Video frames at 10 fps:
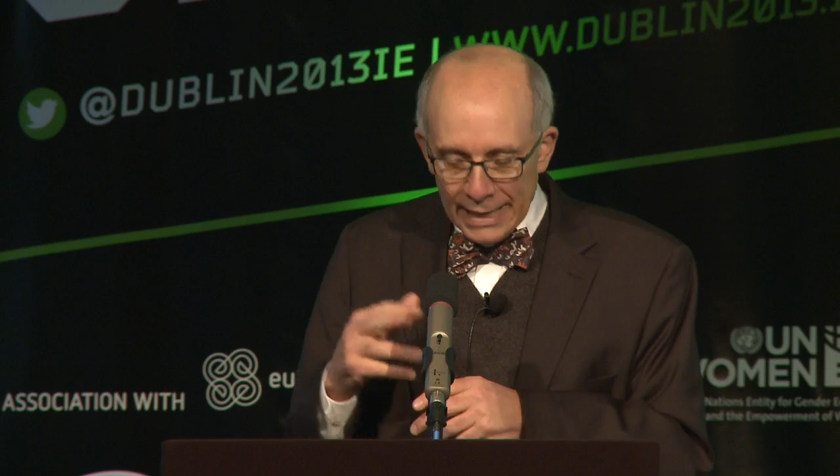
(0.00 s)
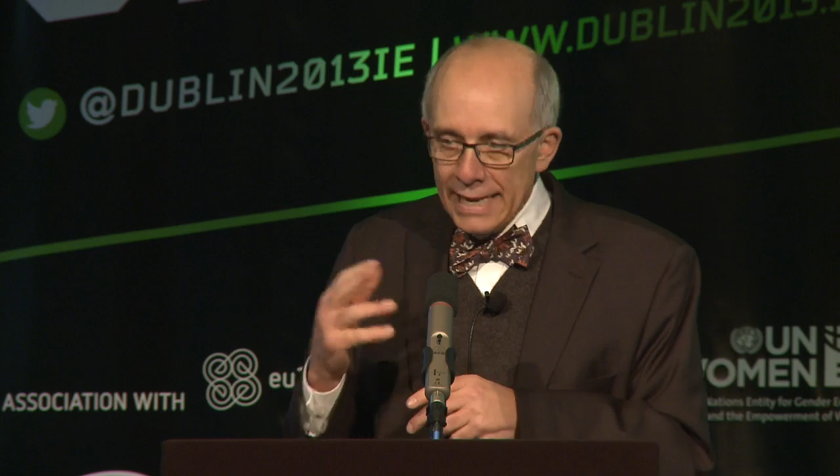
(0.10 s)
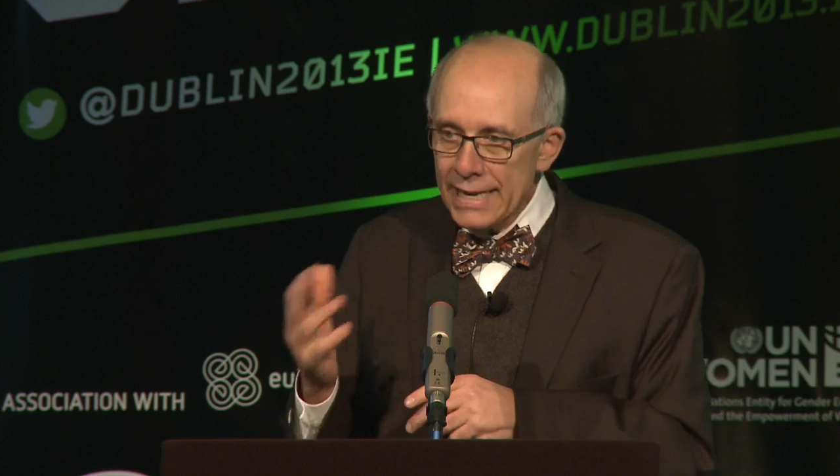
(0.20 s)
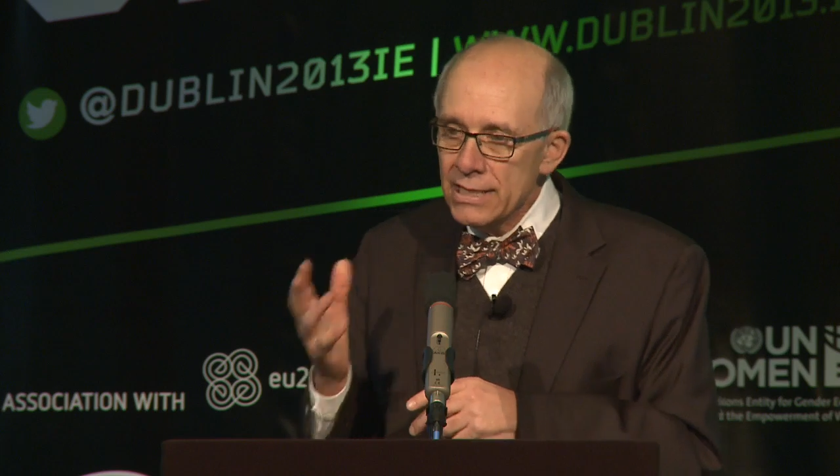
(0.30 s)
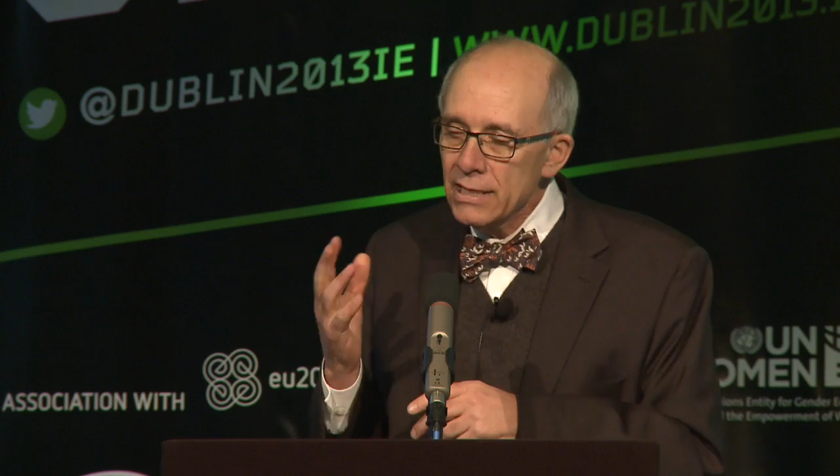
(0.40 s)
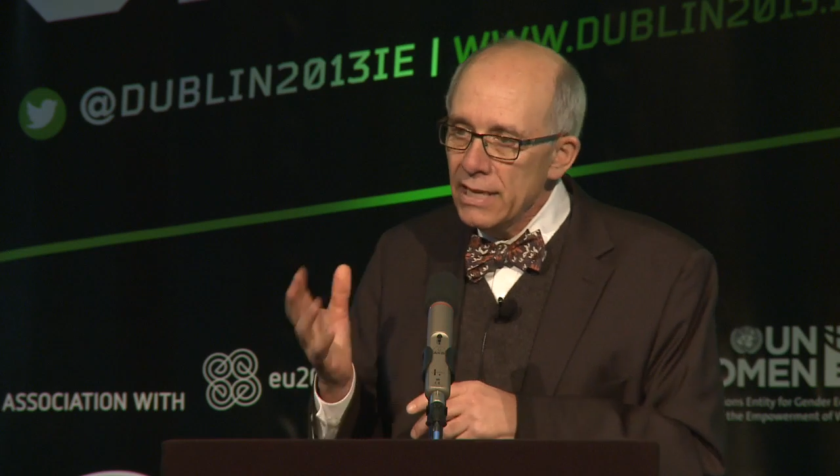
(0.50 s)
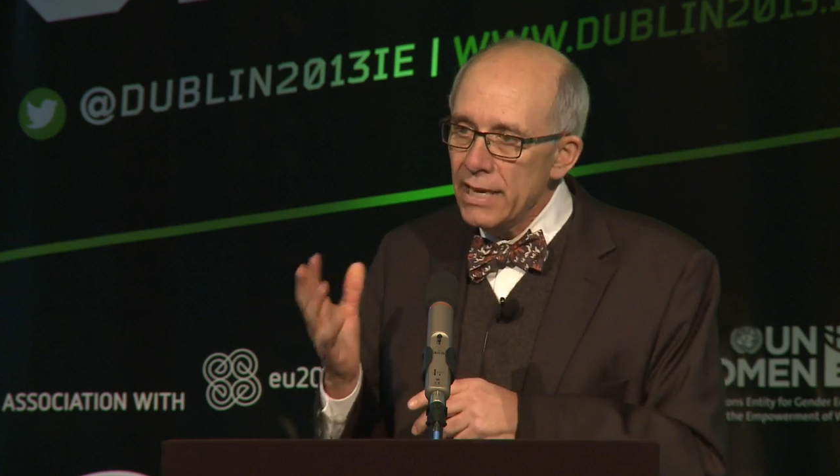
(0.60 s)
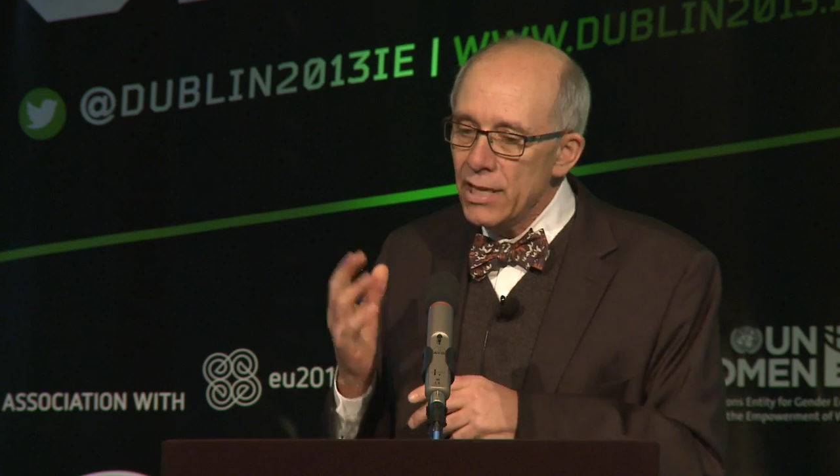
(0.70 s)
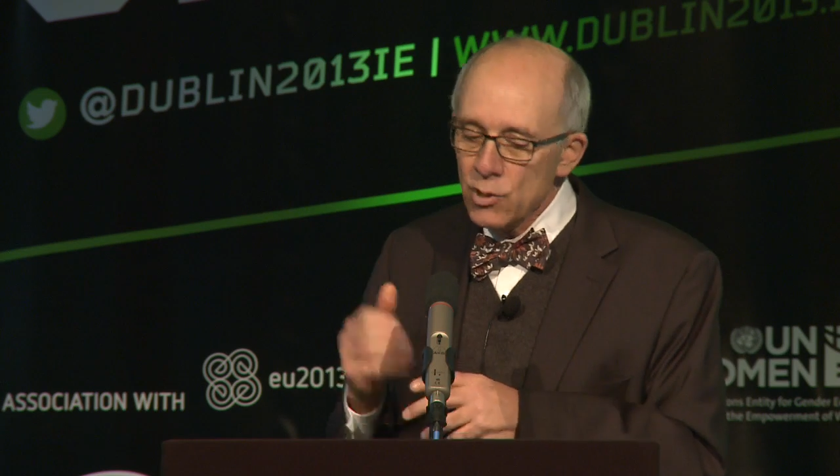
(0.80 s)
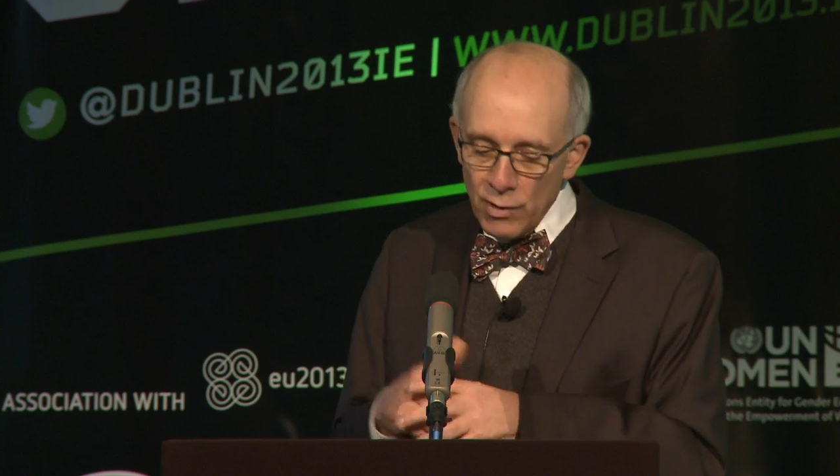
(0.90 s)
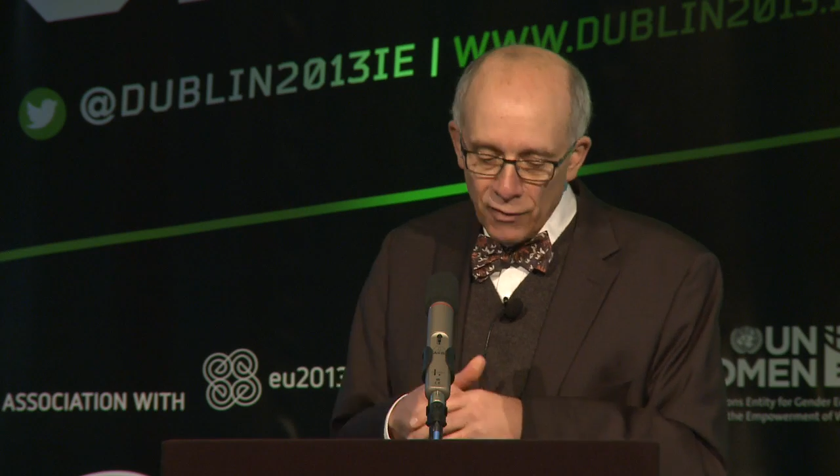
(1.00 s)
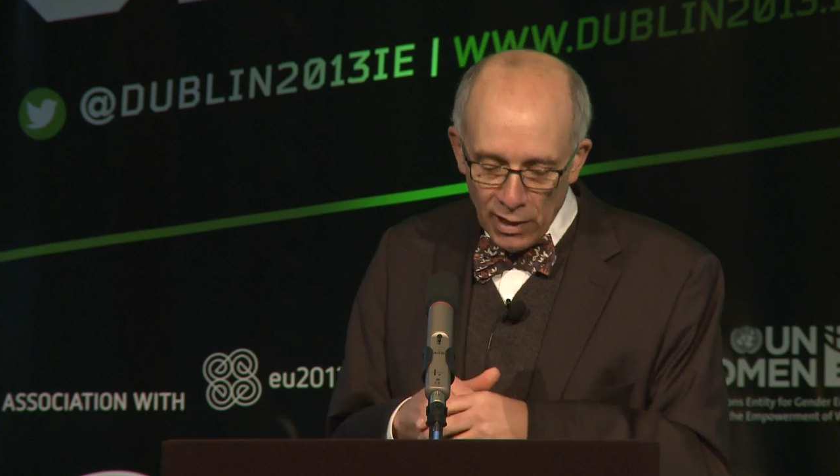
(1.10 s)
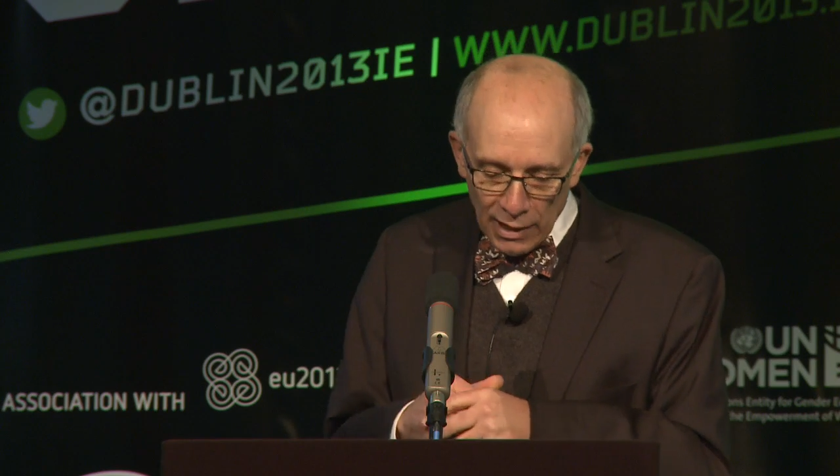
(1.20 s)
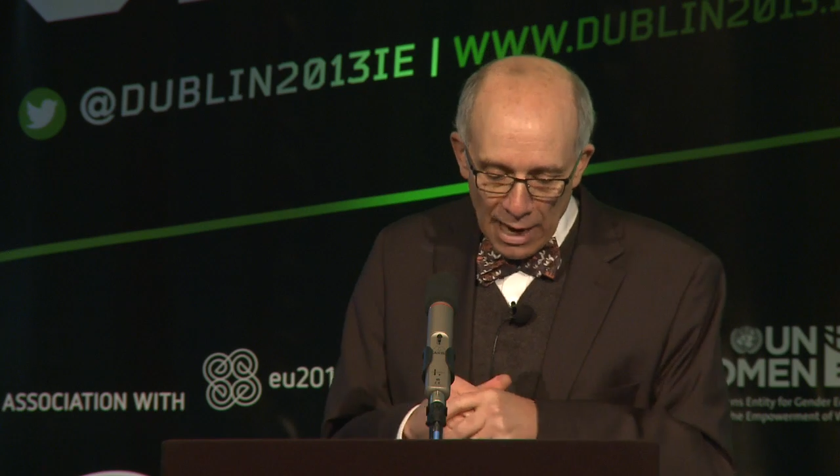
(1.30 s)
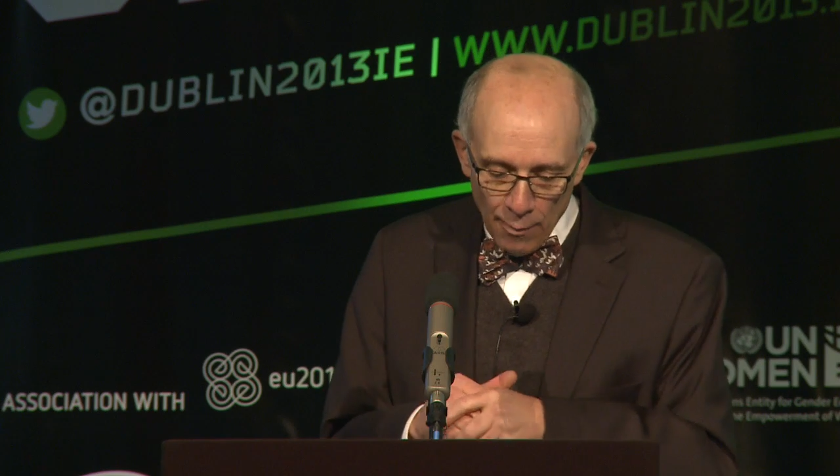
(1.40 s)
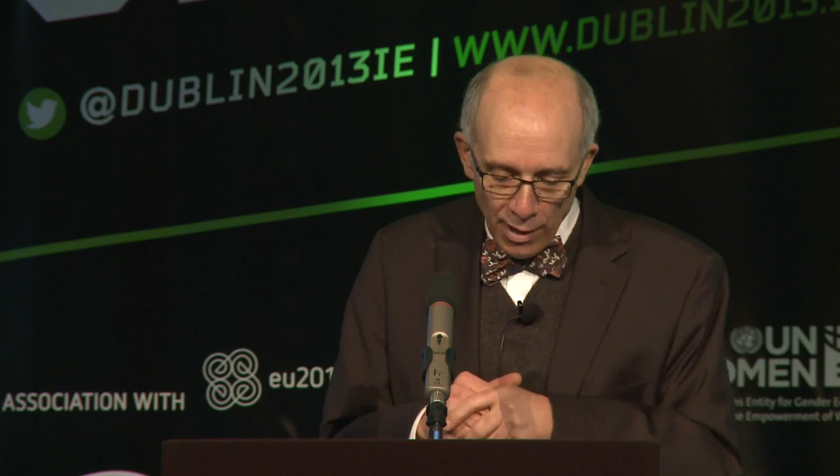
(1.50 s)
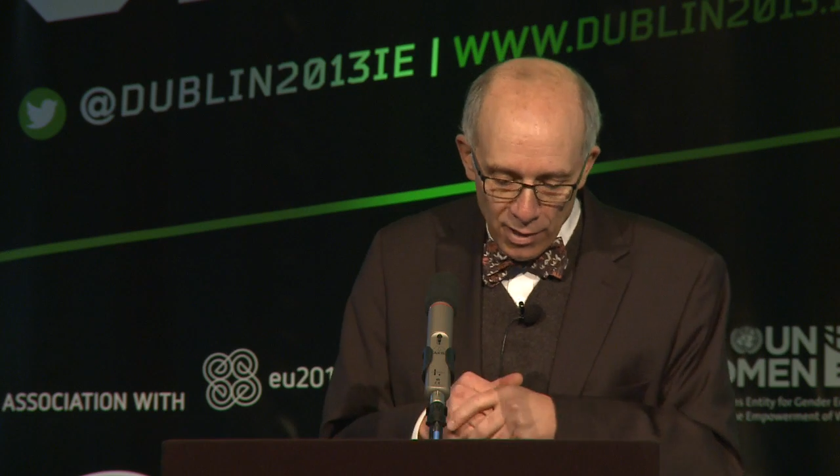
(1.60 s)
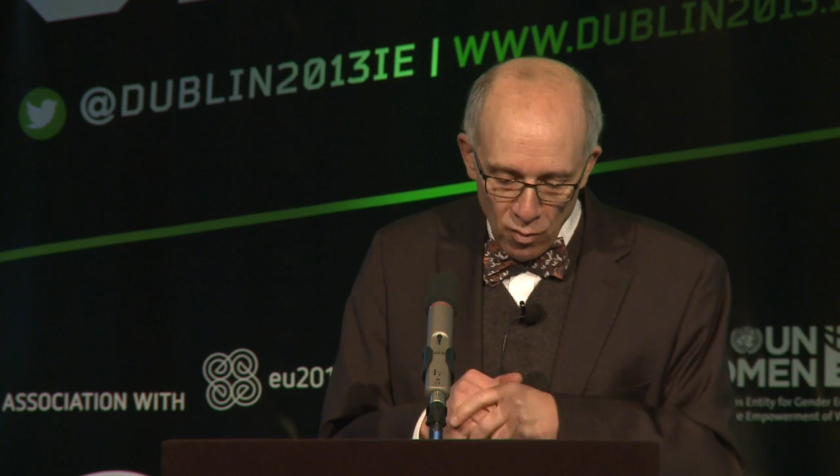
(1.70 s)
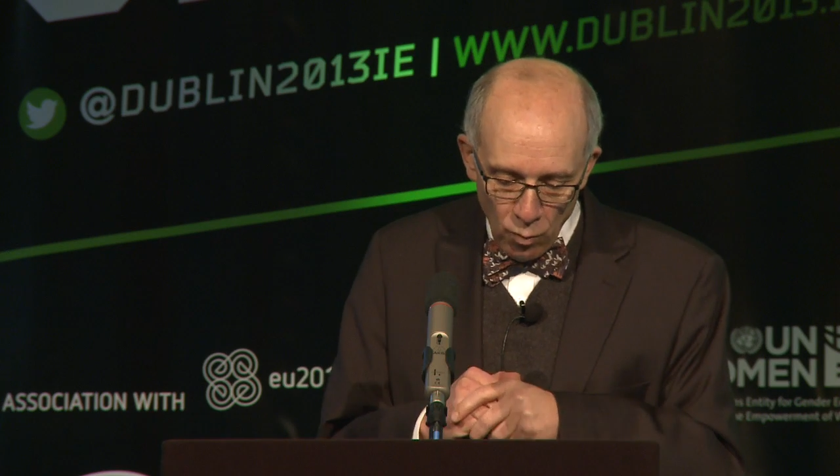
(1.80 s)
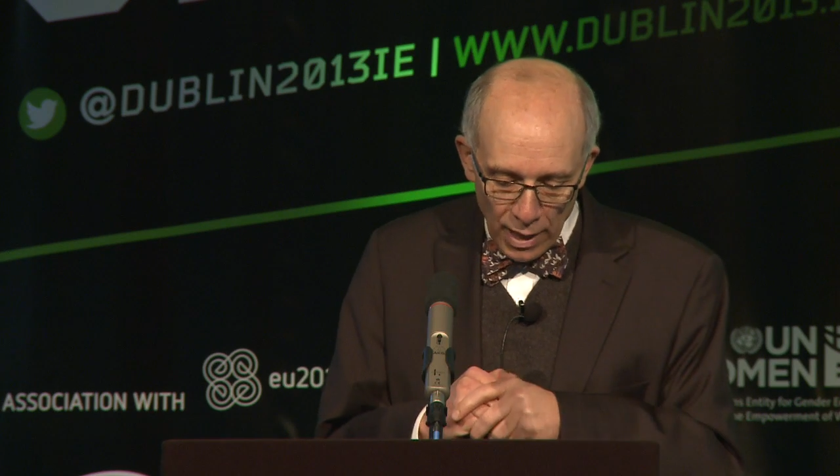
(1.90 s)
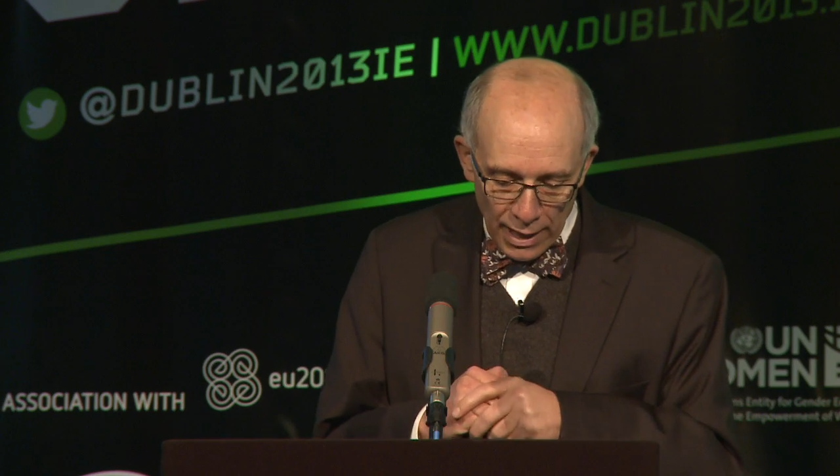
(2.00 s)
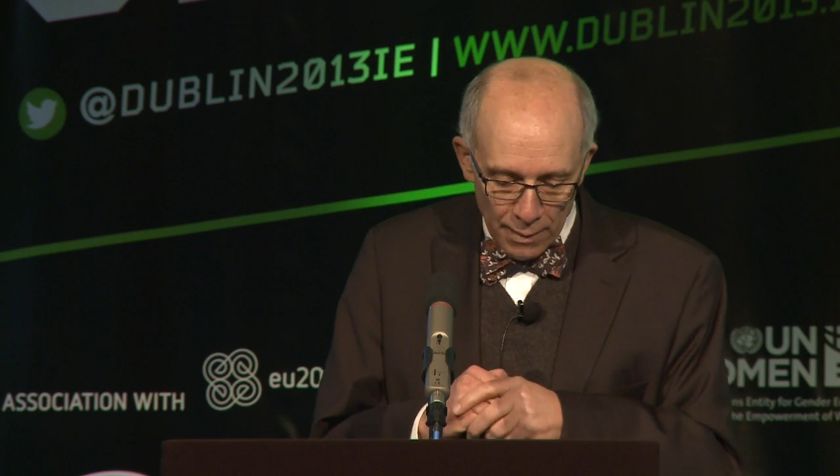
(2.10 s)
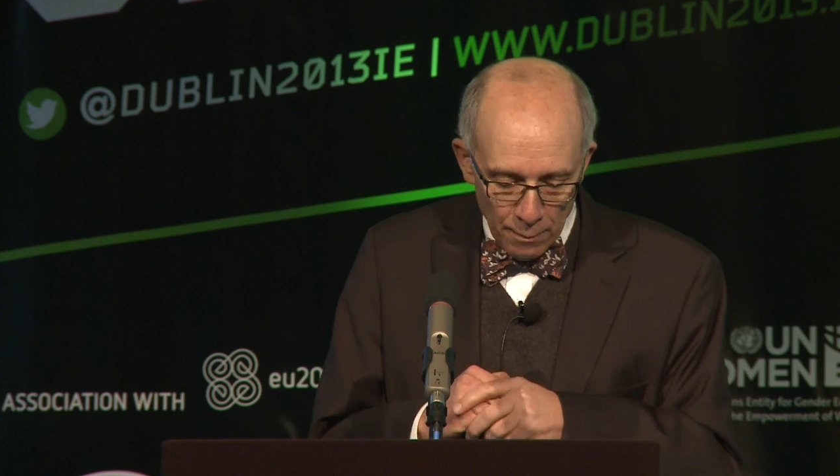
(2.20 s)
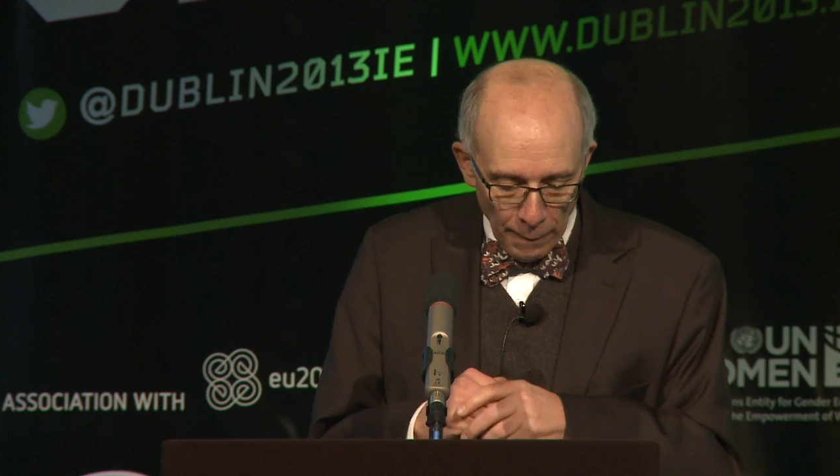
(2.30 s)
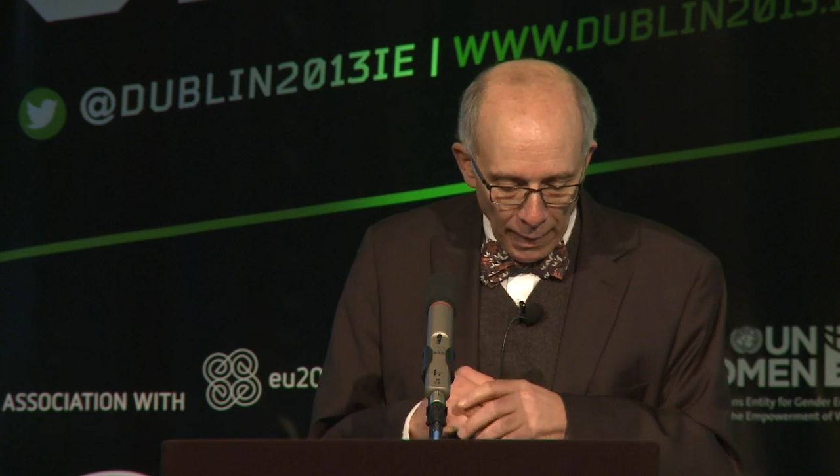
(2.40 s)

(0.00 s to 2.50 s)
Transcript: In each of these, we've collaborated in a way